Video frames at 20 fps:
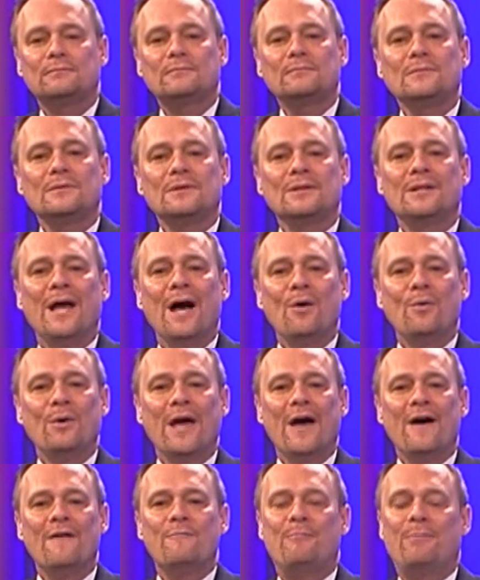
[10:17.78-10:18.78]
Now we
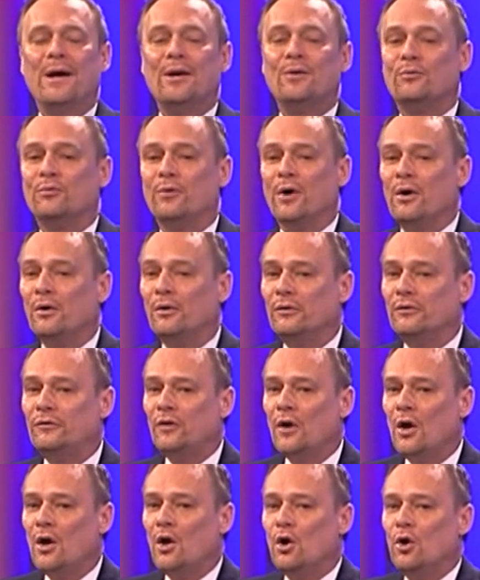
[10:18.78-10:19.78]
have Ben Rhodes,
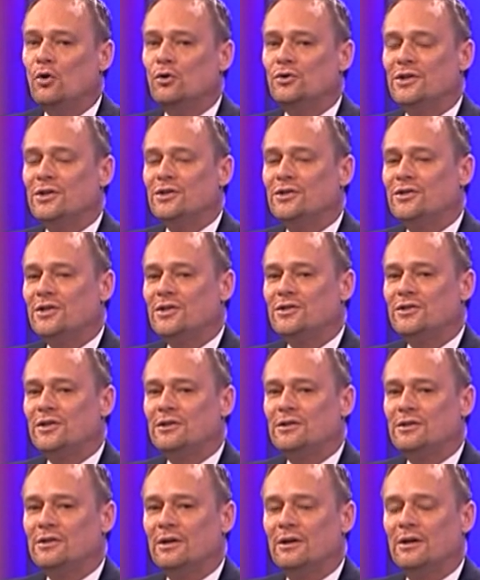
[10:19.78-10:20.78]
who's the
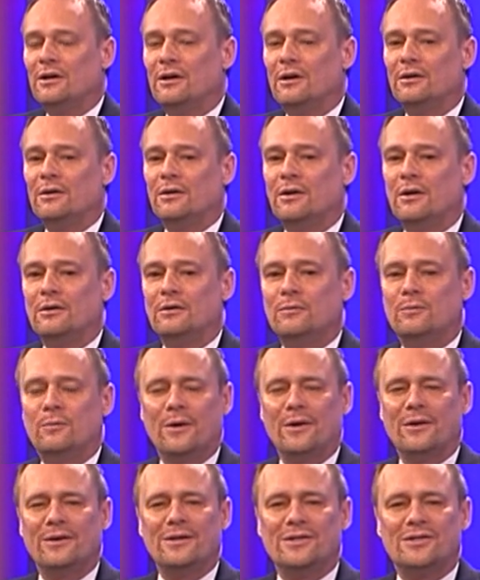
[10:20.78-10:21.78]
assistant,
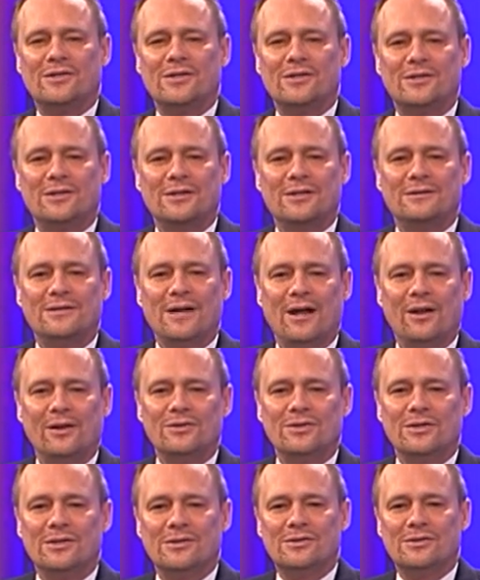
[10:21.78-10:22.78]
one of the assistant
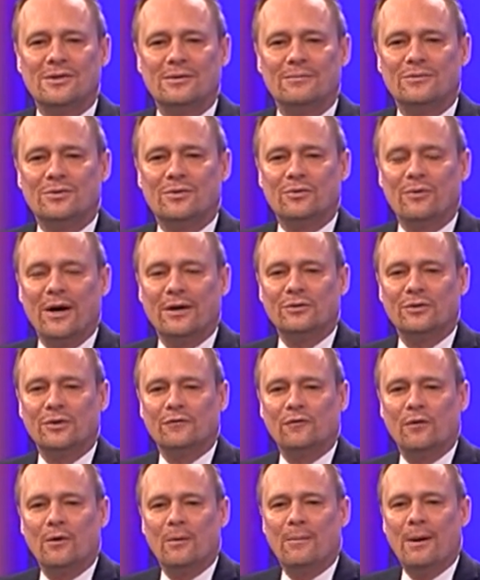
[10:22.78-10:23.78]
intelligence directors
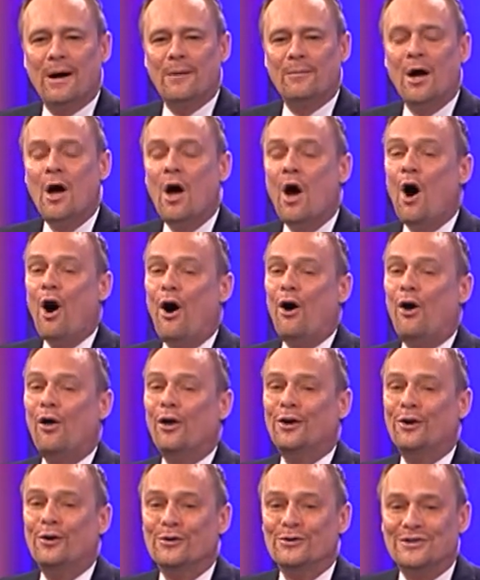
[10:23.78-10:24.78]
for Obama. All
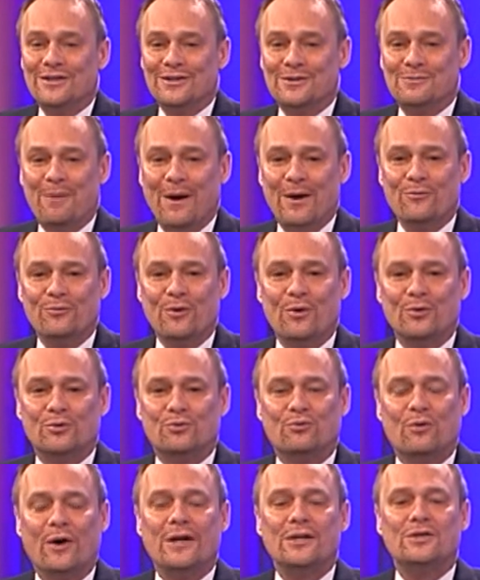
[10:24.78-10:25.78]
I know is this: Ben Rhodes
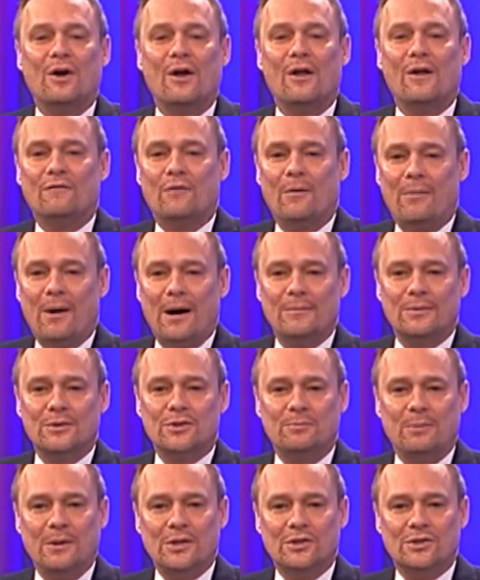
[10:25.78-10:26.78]
writes all of Obama's
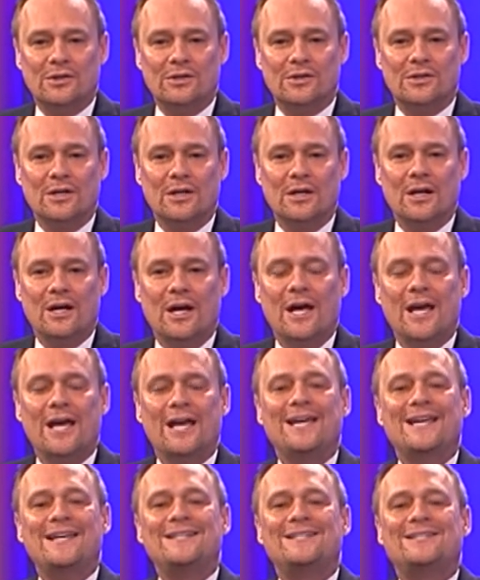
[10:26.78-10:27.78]
speeches.
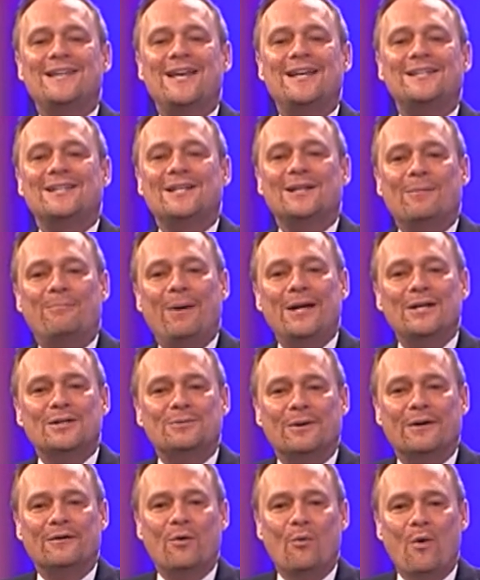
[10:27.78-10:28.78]
He sits in the
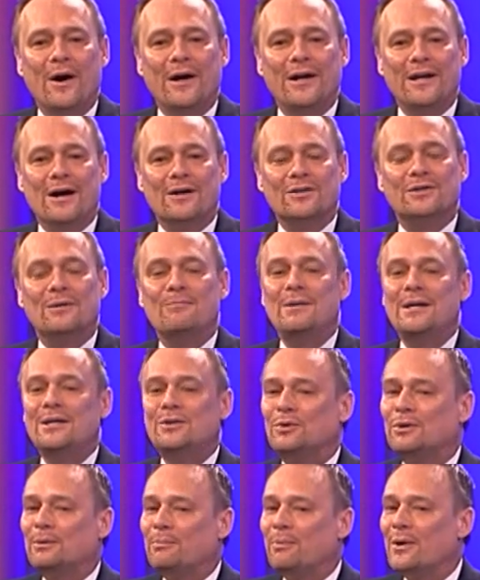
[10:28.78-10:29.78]
basement of the White House and meets
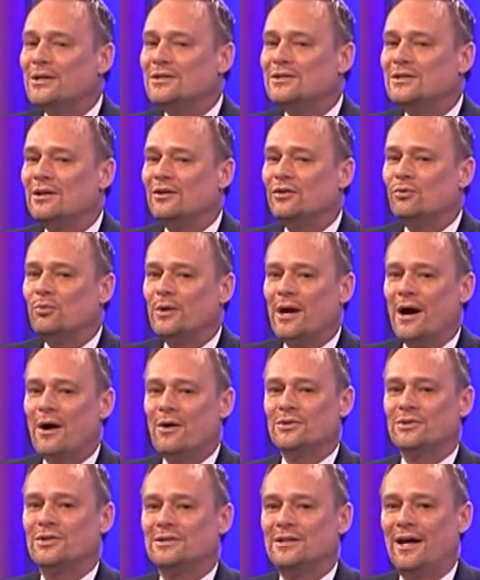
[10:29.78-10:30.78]
with the president 3
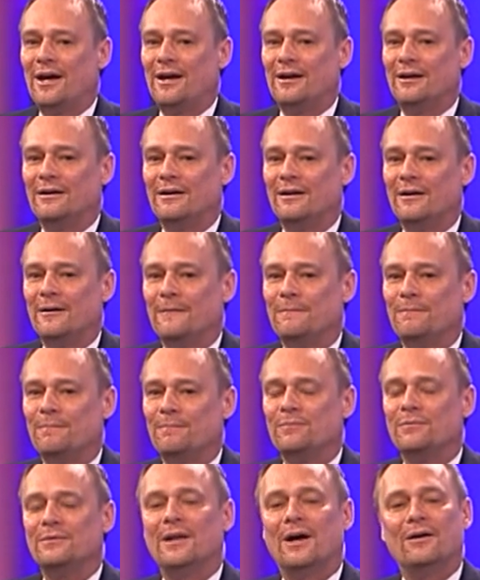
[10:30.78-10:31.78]
hours a day.
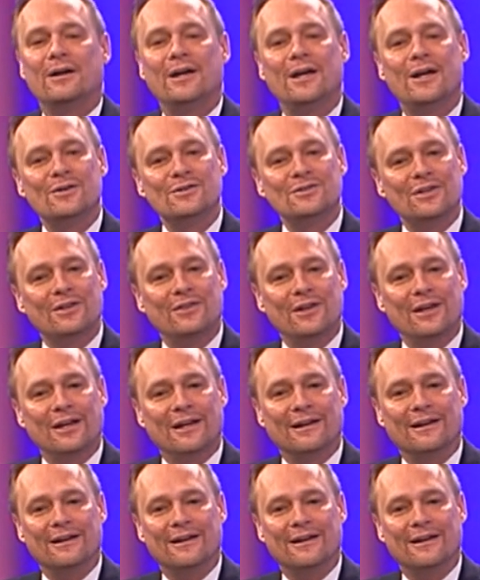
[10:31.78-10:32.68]
Now, here's the thing.